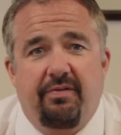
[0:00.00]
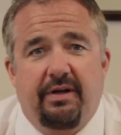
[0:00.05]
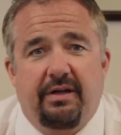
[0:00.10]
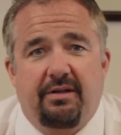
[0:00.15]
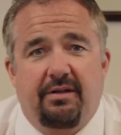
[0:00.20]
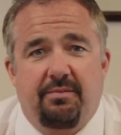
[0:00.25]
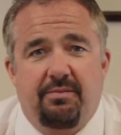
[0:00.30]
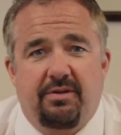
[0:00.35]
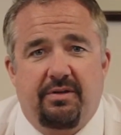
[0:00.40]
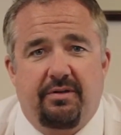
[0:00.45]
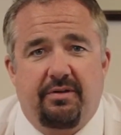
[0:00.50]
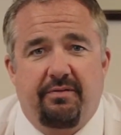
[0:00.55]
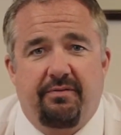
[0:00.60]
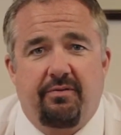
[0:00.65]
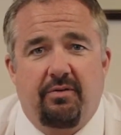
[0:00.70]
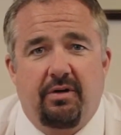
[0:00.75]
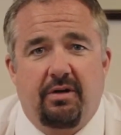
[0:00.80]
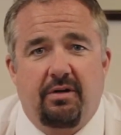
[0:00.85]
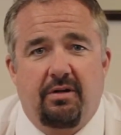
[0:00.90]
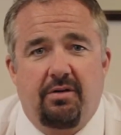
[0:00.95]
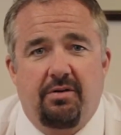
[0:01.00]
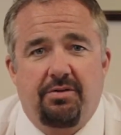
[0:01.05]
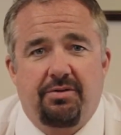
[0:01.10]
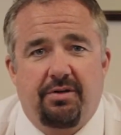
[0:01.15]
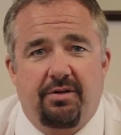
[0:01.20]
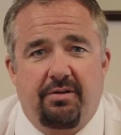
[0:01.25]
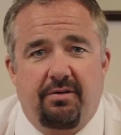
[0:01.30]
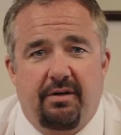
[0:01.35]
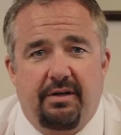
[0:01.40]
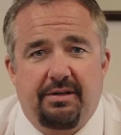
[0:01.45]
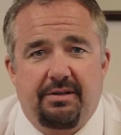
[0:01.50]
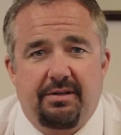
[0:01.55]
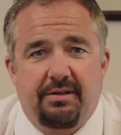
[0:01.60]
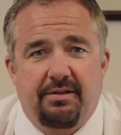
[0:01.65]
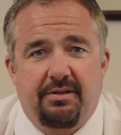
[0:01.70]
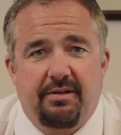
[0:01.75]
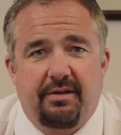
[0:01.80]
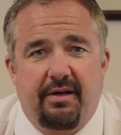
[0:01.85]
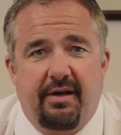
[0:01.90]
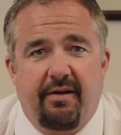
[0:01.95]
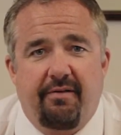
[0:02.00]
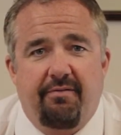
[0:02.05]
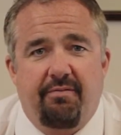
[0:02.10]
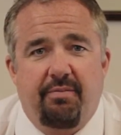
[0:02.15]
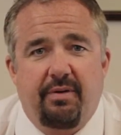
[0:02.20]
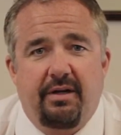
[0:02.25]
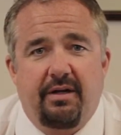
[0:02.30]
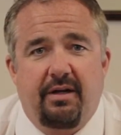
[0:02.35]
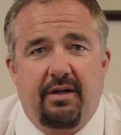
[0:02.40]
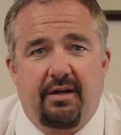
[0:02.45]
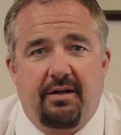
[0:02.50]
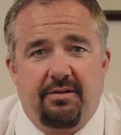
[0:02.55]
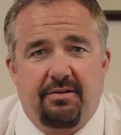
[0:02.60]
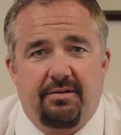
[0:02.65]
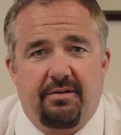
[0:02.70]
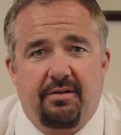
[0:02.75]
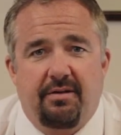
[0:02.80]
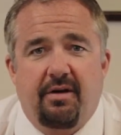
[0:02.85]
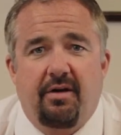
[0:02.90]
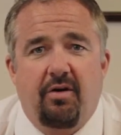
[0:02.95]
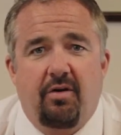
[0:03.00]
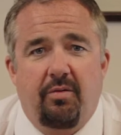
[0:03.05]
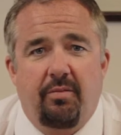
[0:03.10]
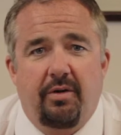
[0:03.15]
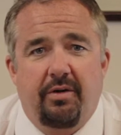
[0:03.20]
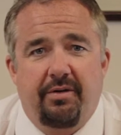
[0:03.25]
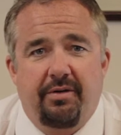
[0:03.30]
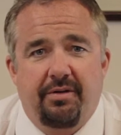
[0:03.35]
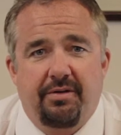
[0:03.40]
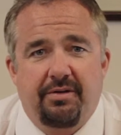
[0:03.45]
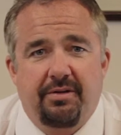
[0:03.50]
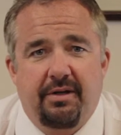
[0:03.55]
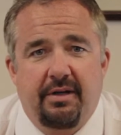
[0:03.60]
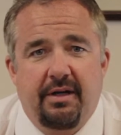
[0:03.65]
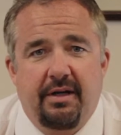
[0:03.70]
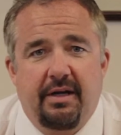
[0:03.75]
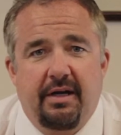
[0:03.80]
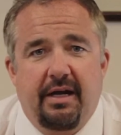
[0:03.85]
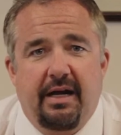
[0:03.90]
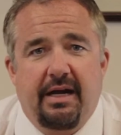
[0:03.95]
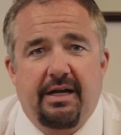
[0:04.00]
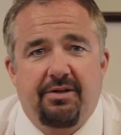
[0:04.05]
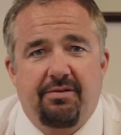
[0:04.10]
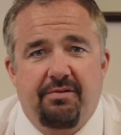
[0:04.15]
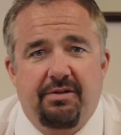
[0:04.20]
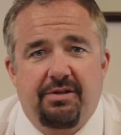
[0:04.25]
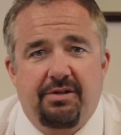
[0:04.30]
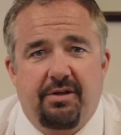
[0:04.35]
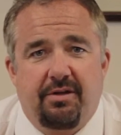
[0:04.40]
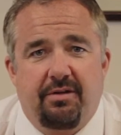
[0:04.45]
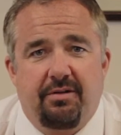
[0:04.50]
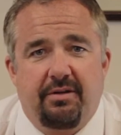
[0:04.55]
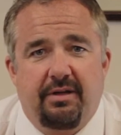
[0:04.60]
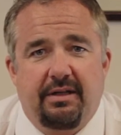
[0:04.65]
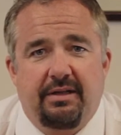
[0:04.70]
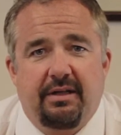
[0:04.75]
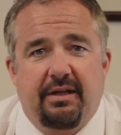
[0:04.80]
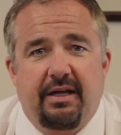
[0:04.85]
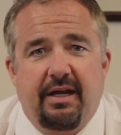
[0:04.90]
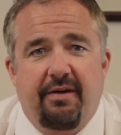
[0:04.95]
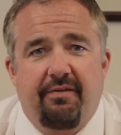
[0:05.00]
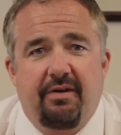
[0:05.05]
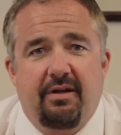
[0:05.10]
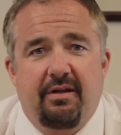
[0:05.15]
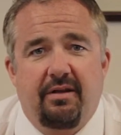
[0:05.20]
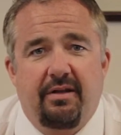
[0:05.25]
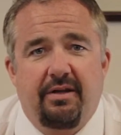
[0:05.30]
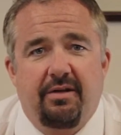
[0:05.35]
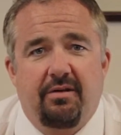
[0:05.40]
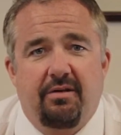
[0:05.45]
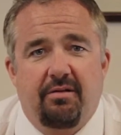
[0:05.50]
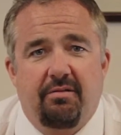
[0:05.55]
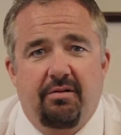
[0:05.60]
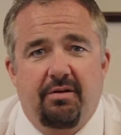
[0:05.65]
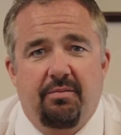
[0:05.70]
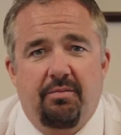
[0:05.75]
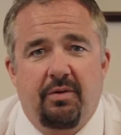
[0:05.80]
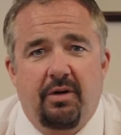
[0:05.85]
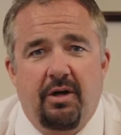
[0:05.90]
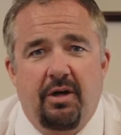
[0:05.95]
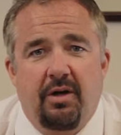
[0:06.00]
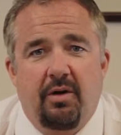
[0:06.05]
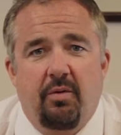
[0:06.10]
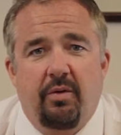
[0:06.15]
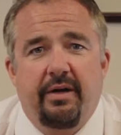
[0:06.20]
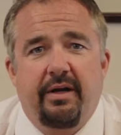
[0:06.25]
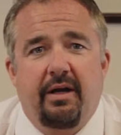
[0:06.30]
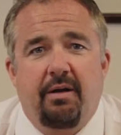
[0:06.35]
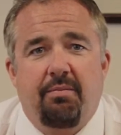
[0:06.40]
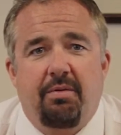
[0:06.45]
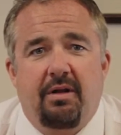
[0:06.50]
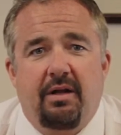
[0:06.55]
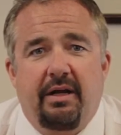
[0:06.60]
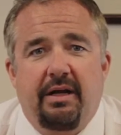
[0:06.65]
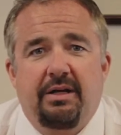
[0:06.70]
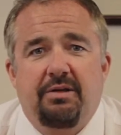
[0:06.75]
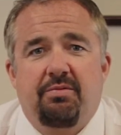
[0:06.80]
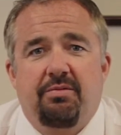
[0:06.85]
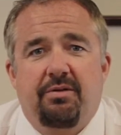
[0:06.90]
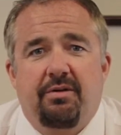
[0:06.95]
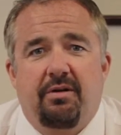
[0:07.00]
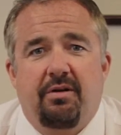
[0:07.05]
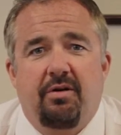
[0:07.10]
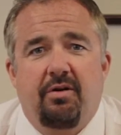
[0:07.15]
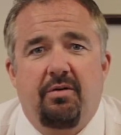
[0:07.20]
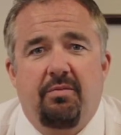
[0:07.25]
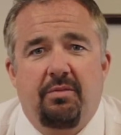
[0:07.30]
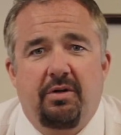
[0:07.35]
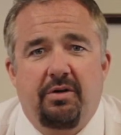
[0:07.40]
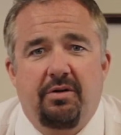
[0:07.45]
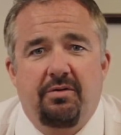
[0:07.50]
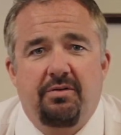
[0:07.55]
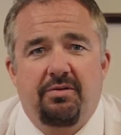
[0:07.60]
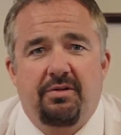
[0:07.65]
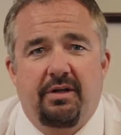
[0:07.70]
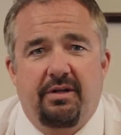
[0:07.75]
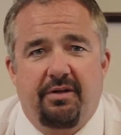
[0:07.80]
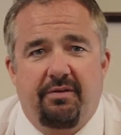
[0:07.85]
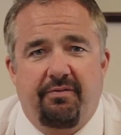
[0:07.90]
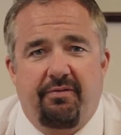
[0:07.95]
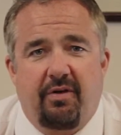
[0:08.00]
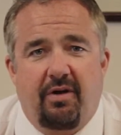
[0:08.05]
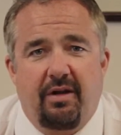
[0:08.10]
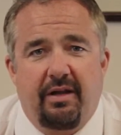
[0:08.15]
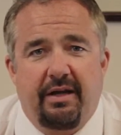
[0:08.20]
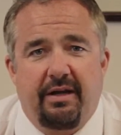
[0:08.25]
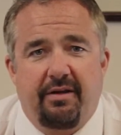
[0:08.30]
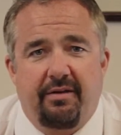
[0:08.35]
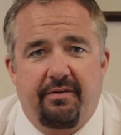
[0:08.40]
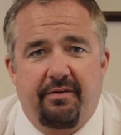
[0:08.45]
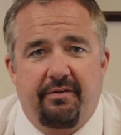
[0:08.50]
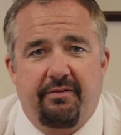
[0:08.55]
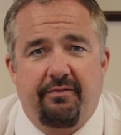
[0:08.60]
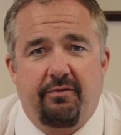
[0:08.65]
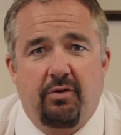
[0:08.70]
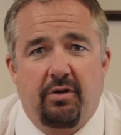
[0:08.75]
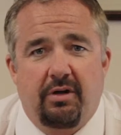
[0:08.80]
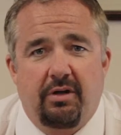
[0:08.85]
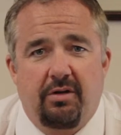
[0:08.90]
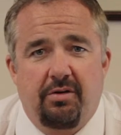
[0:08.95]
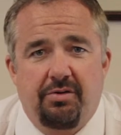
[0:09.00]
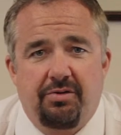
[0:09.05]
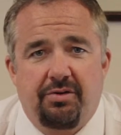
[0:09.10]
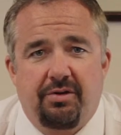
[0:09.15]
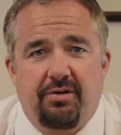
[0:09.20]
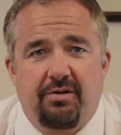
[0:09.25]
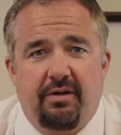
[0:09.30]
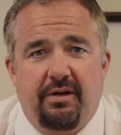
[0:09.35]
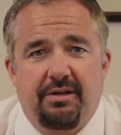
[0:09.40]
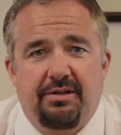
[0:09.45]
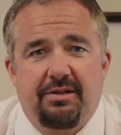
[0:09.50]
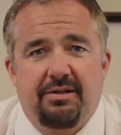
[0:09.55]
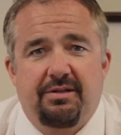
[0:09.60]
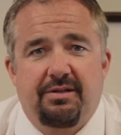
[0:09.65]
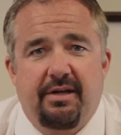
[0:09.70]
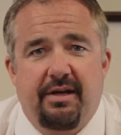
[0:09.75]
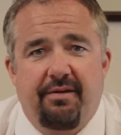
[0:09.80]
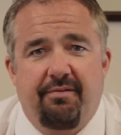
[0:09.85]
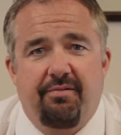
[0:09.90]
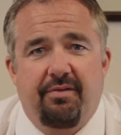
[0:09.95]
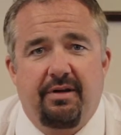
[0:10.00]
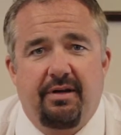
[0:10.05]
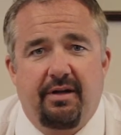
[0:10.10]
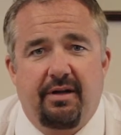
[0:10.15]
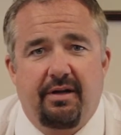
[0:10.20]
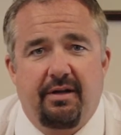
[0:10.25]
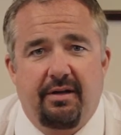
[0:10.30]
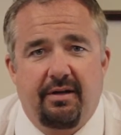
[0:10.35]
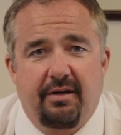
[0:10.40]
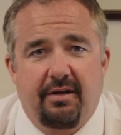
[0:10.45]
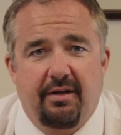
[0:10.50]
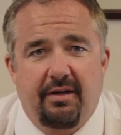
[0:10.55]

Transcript: victims of the foreclosure crisis have been us, the homeowners. As a result, at the Keaveney Legal Group, we help clients with their home loans and the fallout of the foreclosure crisis every day.